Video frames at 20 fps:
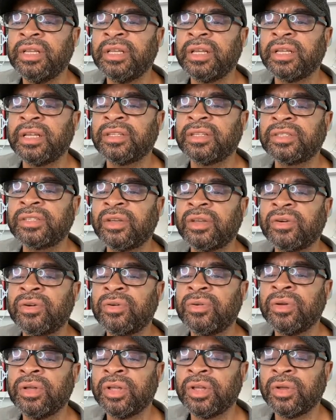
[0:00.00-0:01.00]
And
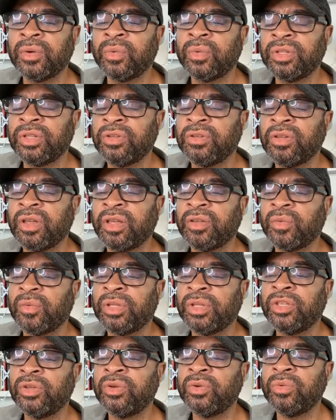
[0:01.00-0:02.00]
so when
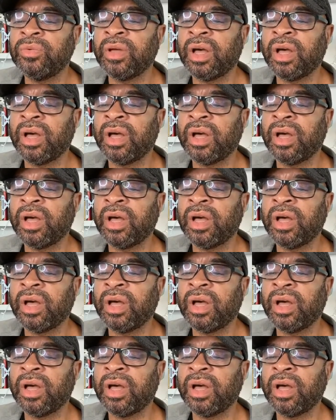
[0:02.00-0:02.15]
you